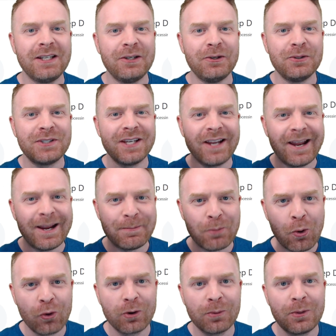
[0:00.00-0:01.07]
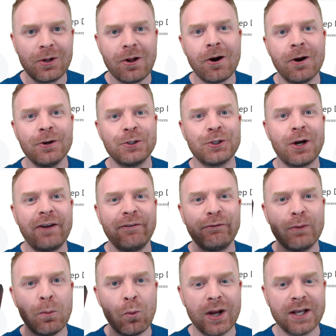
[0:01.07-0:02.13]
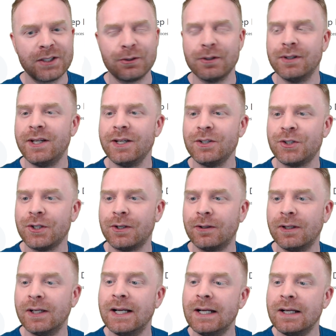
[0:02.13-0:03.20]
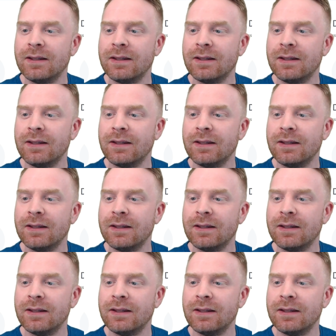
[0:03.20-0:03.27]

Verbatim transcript: using a portable hard drive from Western Digital.